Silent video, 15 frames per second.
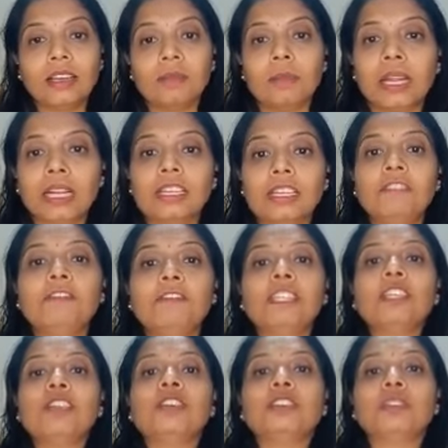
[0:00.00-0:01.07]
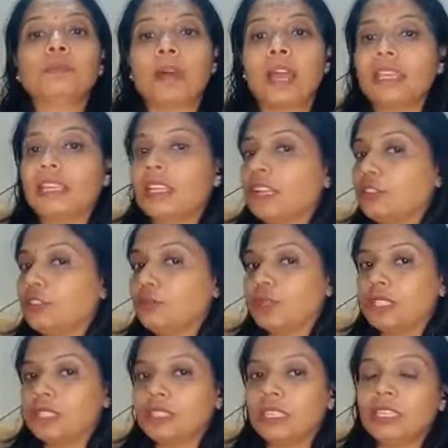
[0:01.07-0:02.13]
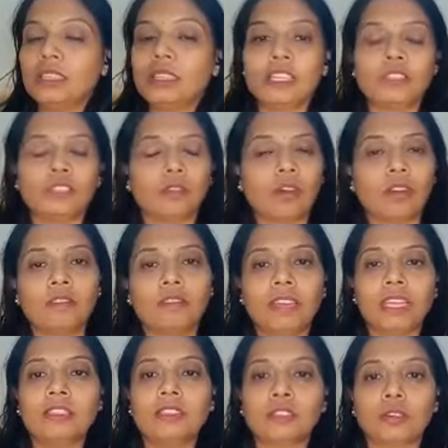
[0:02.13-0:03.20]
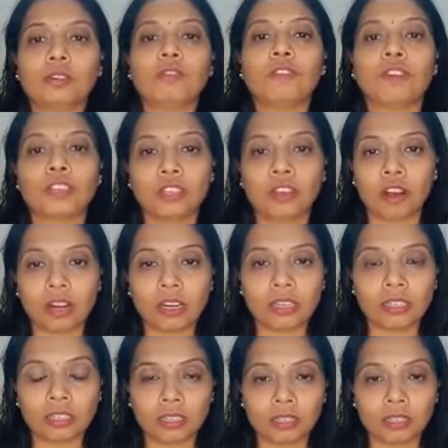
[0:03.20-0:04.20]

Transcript: But lifting your spine and twisting is always good for your